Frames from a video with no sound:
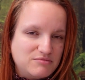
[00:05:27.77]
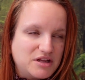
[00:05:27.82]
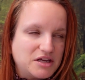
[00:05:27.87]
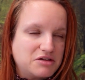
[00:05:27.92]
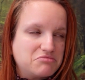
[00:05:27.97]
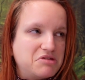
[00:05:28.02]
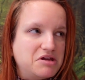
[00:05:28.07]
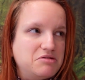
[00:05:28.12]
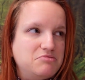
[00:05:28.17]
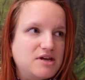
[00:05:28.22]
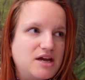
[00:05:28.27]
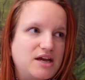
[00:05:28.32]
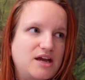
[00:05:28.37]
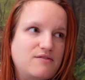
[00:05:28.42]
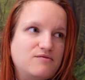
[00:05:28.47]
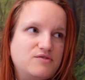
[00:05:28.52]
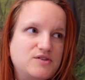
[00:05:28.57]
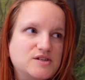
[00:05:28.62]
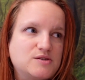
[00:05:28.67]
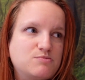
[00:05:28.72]
Like maybe I
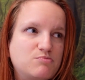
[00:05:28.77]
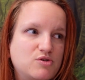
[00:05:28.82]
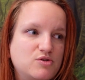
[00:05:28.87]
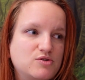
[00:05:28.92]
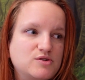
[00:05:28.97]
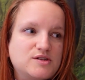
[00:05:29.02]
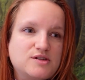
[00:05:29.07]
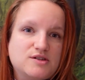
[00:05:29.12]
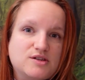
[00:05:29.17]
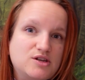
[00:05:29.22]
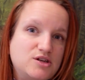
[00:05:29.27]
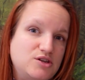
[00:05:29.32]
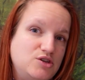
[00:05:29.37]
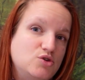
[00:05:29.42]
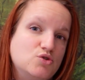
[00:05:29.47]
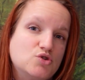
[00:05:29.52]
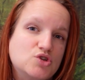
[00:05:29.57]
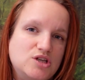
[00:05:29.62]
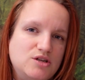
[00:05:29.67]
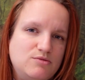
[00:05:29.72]
have this person that
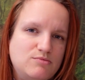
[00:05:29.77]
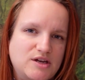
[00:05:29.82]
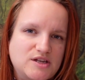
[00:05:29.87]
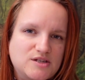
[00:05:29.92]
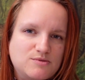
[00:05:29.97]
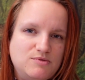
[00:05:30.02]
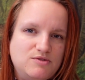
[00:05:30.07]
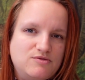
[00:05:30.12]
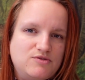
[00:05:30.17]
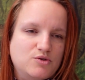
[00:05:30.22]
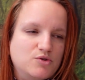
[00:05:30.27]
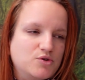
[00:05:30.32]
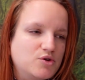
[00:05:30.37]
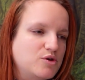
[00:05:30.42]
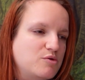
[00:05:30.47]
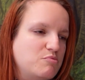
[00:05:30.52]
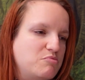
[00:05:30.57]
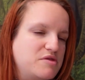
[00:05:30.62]
usually makes me feel good,